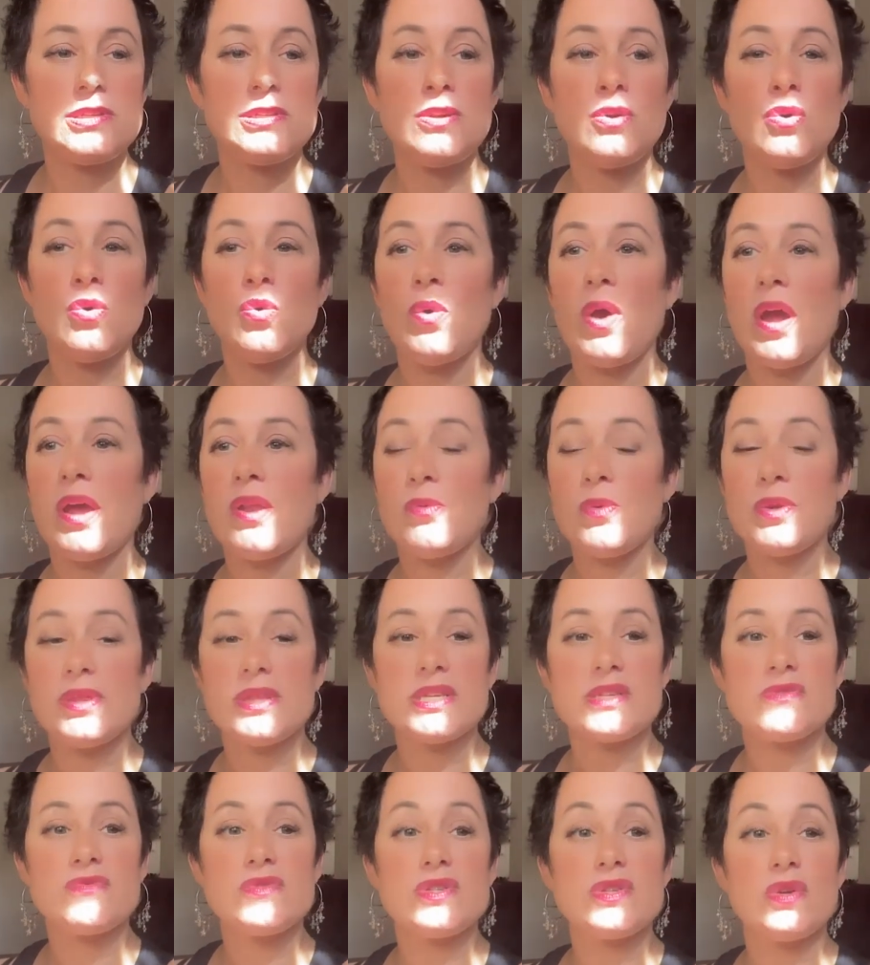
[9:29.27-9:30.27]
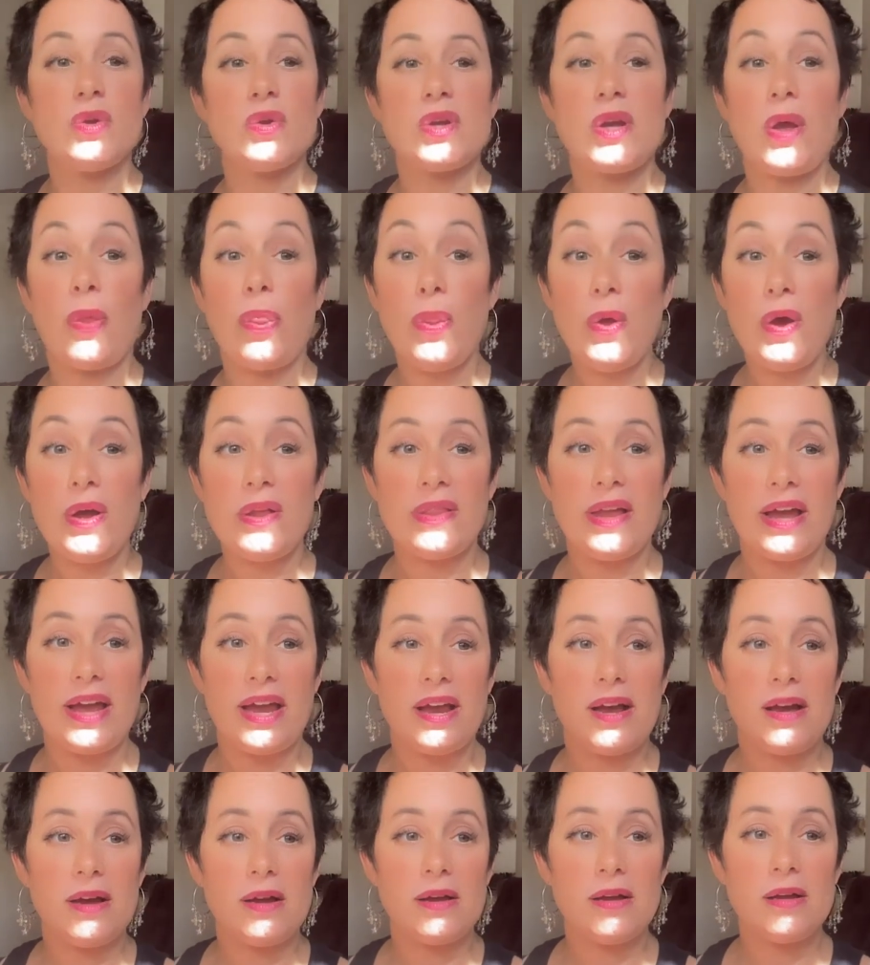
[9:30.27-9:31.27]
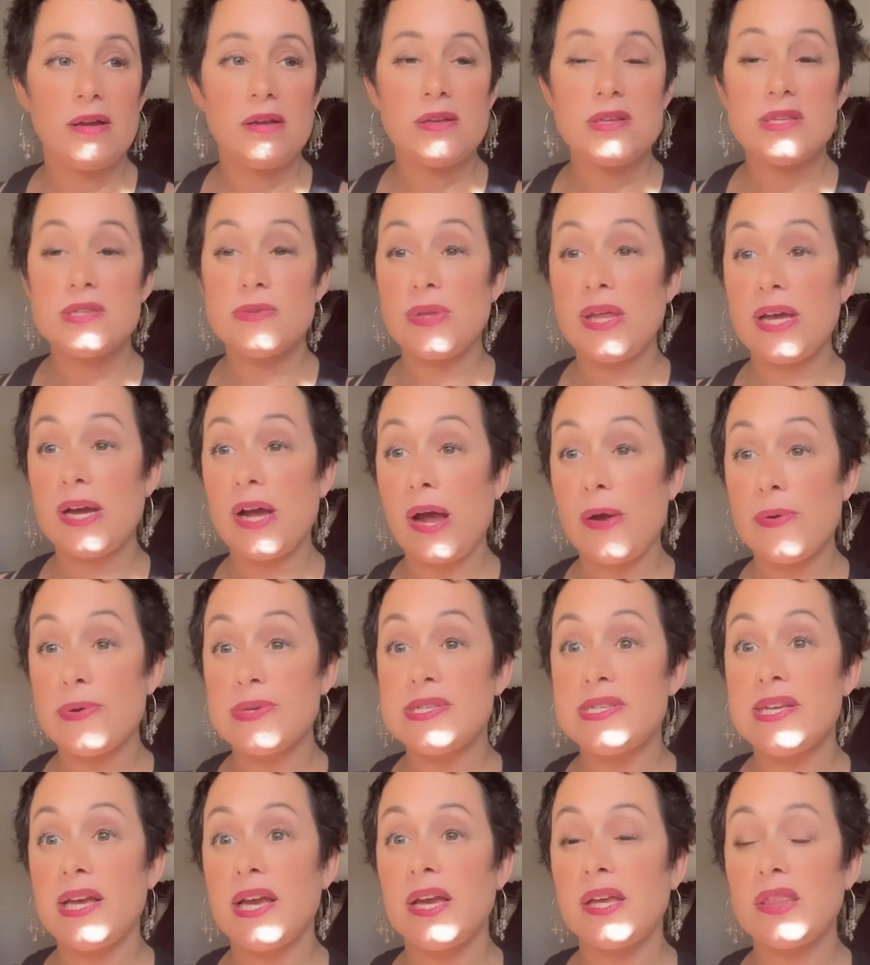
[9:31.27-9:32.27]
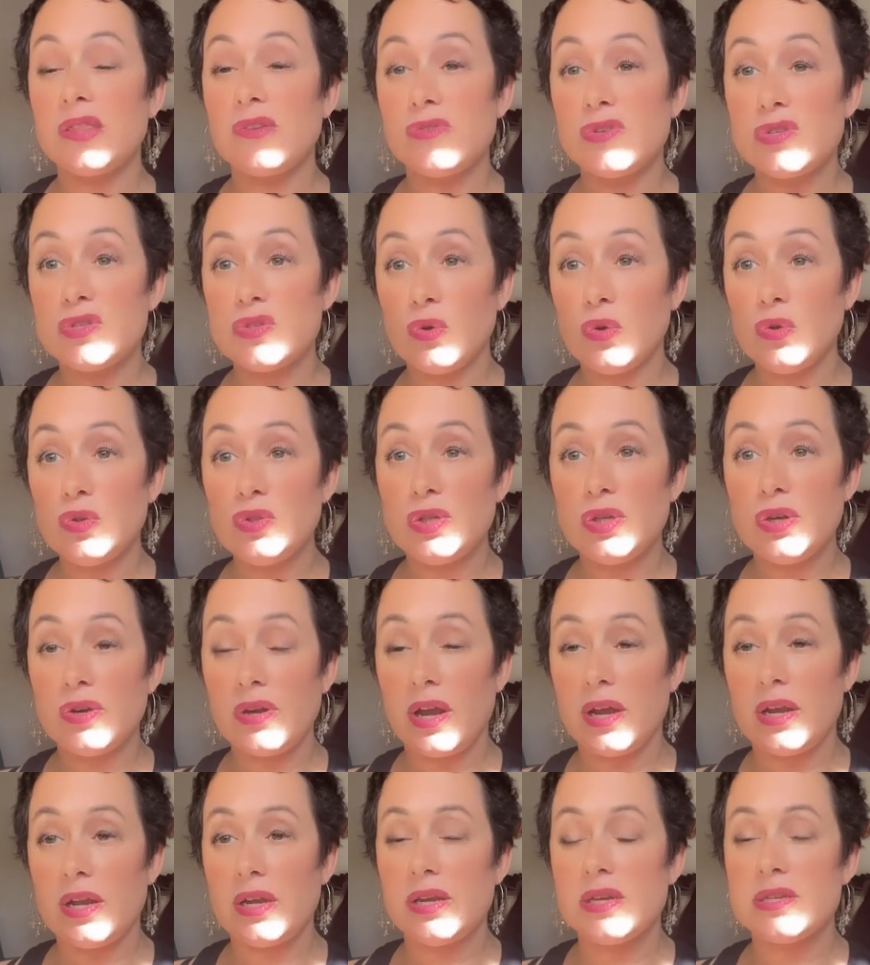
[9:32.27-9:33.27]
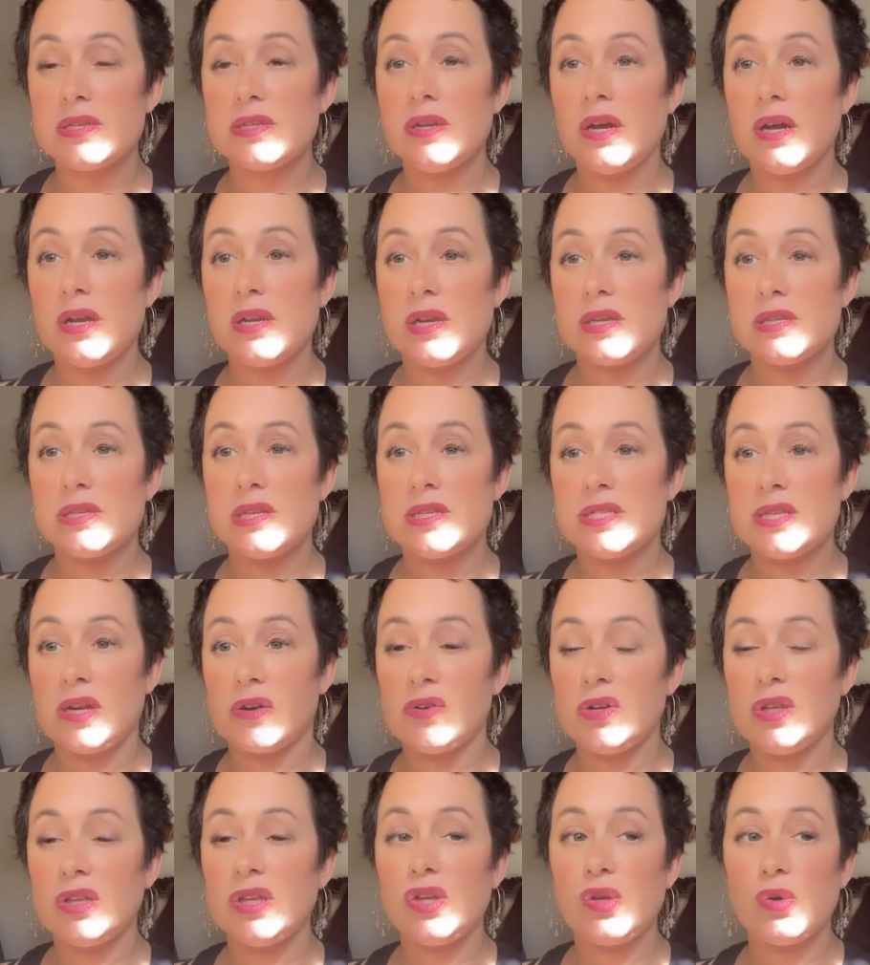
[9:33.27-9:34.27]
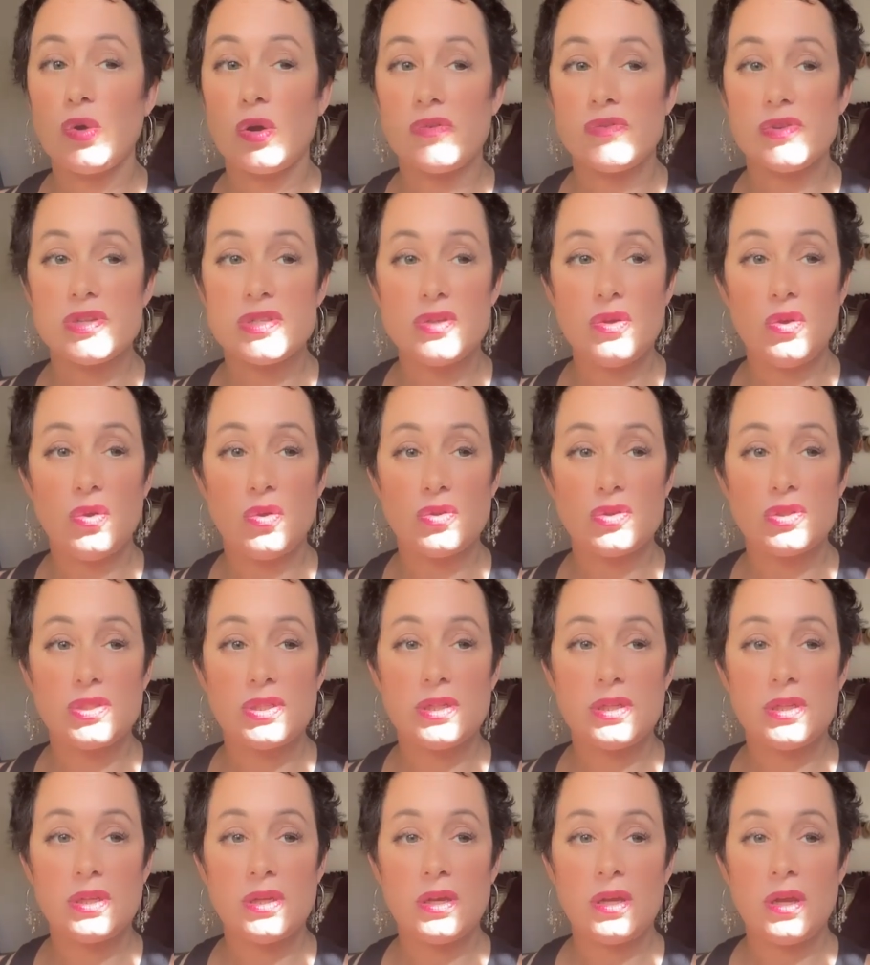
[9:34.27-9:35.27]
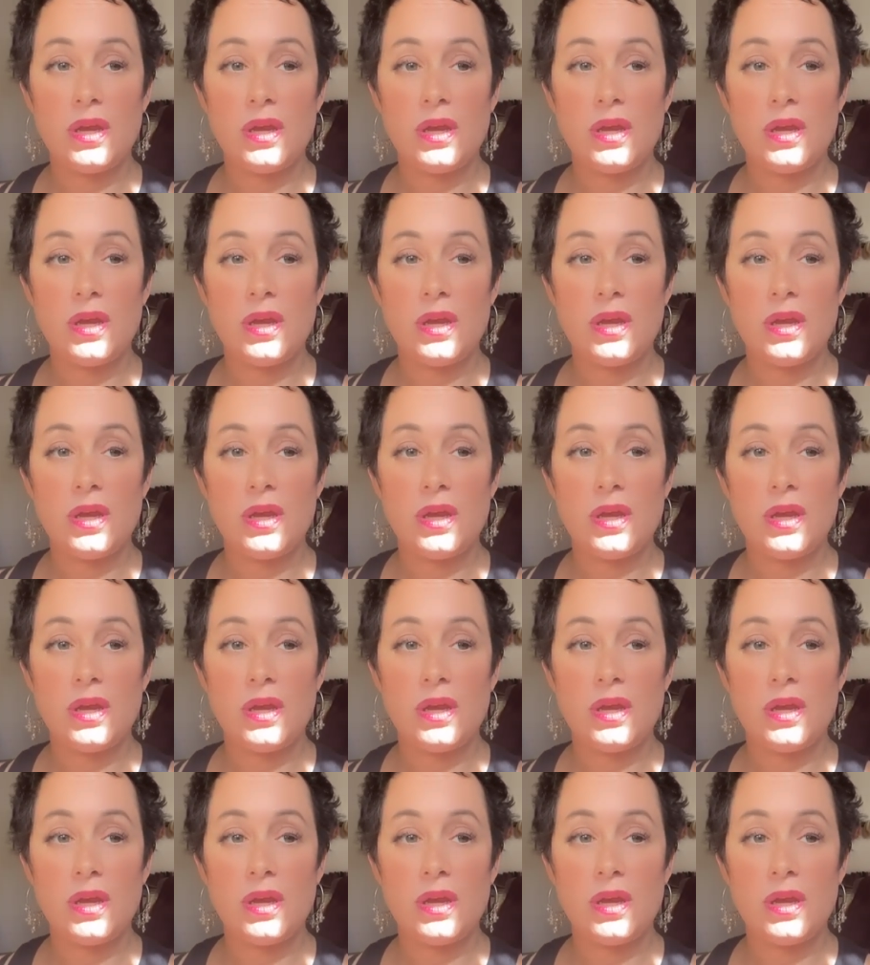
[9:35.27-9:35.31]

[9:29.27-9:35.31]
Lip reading: So, and what this result can look like. So like I was saying, the result you're getting is not necessarily your result.